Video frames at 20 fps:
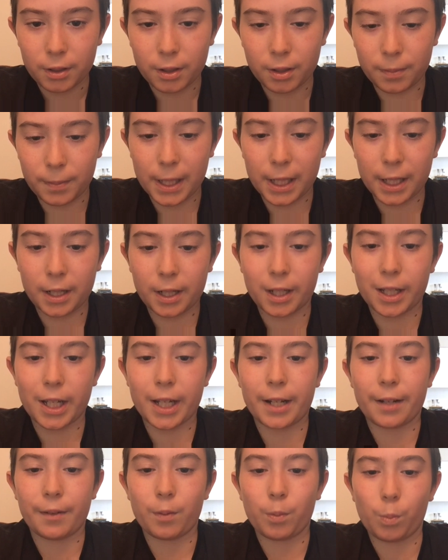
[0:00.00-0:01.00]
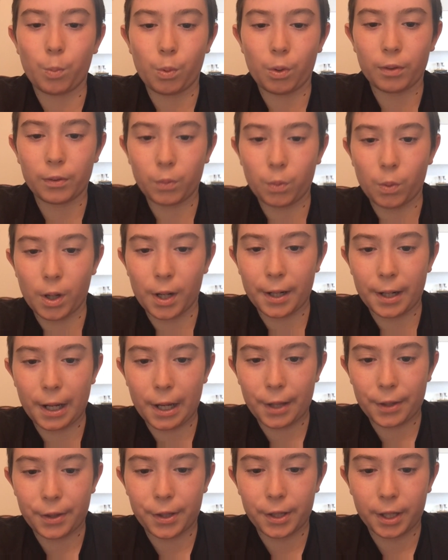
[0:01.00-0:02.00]
to make it one
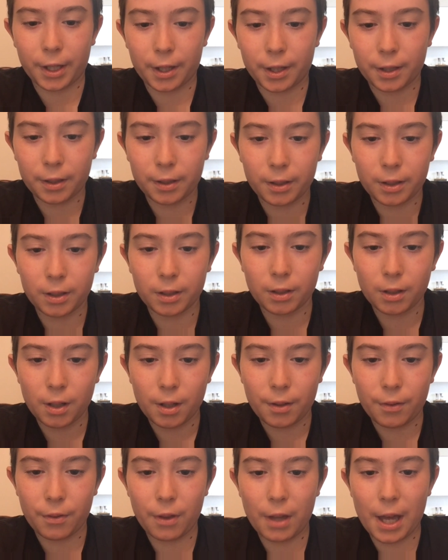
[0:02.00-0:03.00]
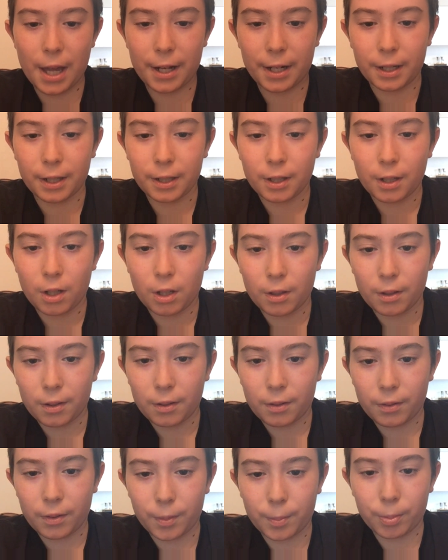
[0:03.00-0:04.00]
nothing. Then
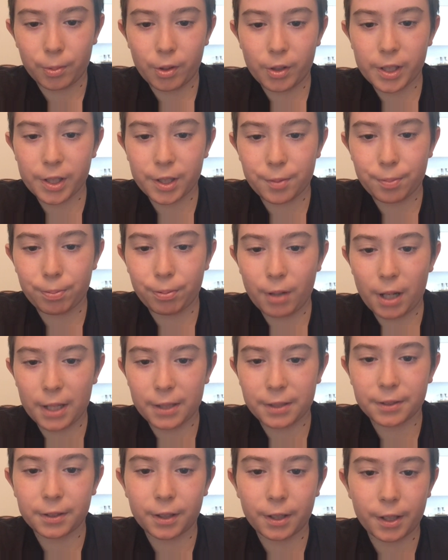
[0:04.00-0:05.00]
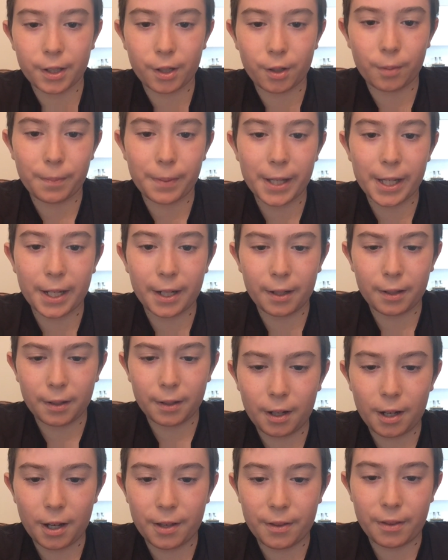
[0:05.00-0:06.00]
the Bruins pressed a little bit,
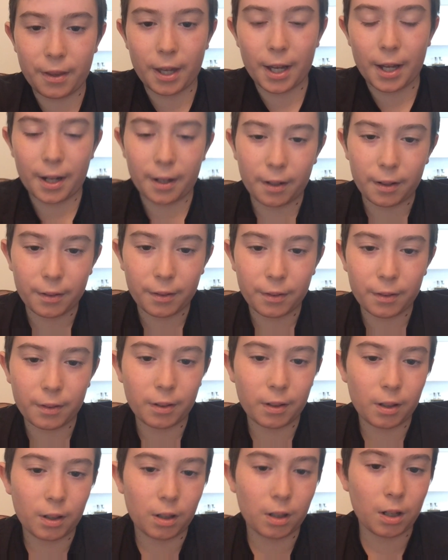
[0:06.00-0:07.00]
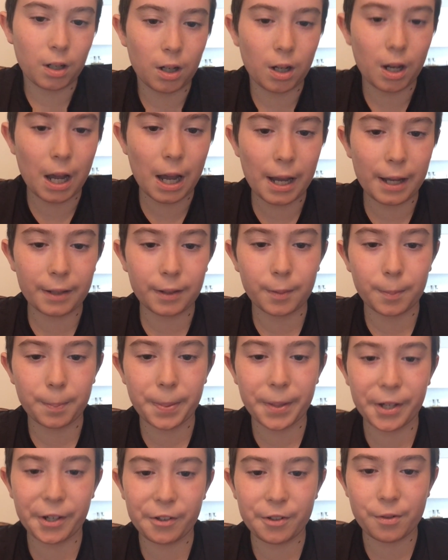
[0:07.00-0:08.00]
and then and the
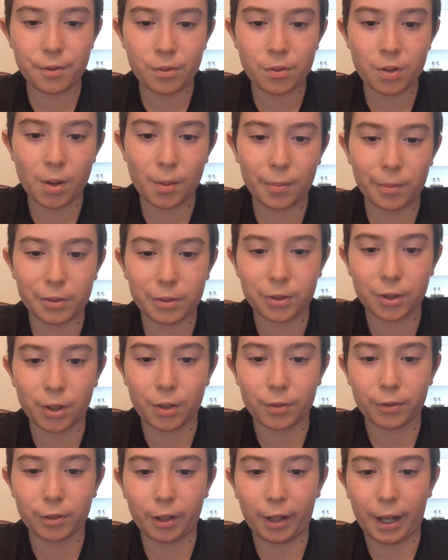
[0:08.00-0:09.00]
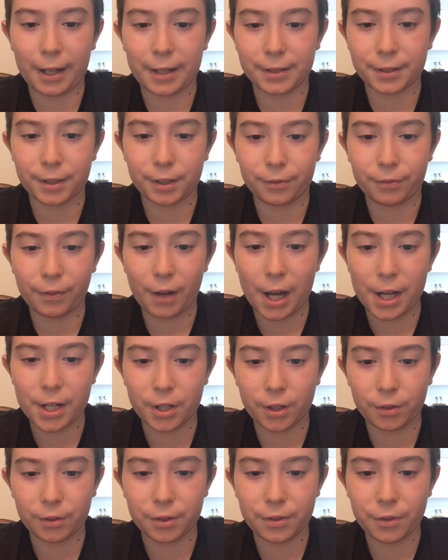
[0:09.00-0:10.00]
period was almost over as the
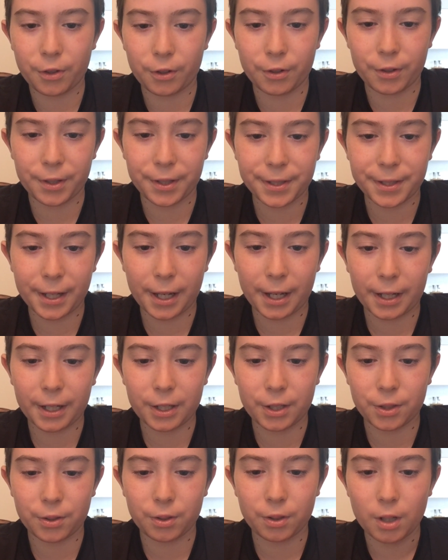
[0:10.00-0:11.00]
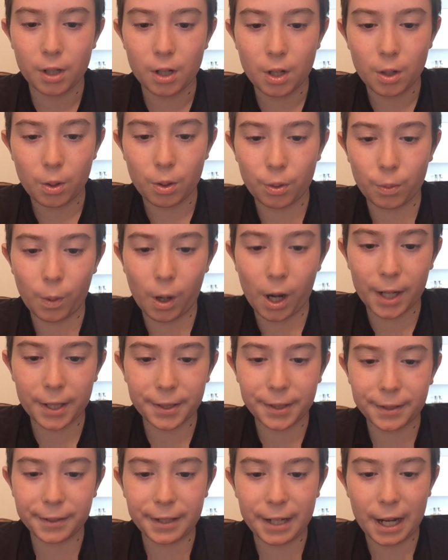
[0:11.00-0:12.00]
final 30 seconds were
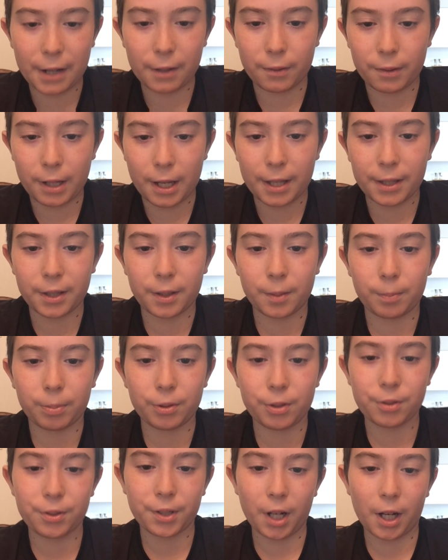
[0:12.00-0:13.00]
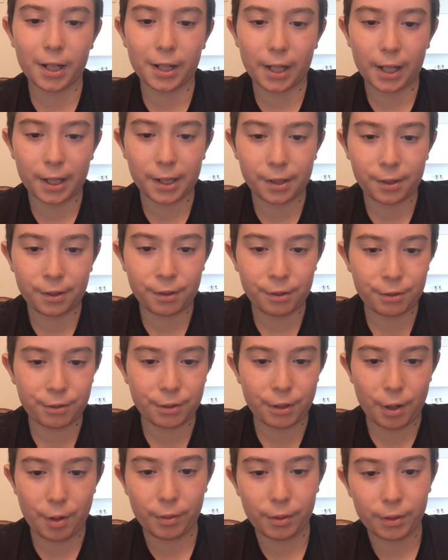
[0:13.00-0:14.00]
winding down, and the Blues got out of their
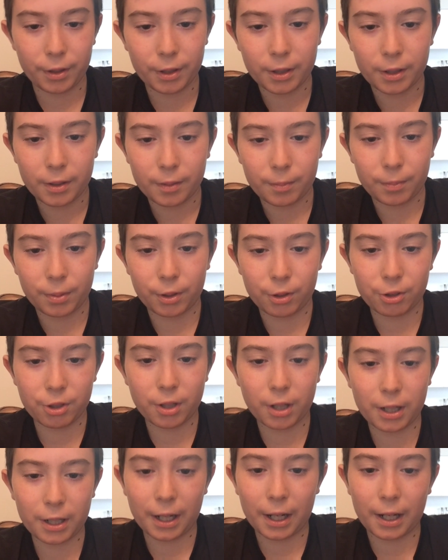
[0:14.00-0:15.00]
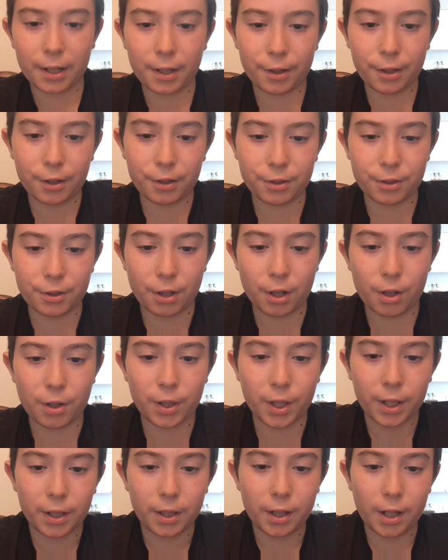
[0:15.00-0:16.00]
zone. Blues got out of their
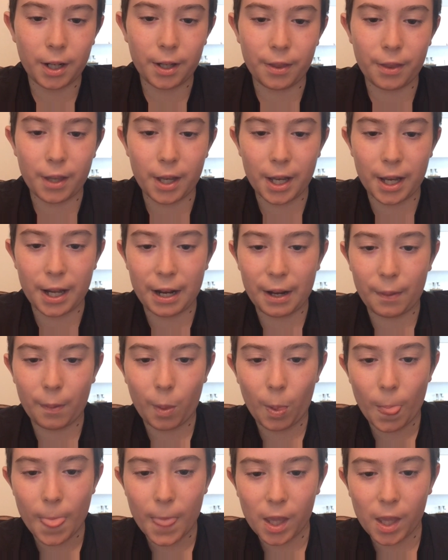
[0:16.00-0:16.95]
zone, and then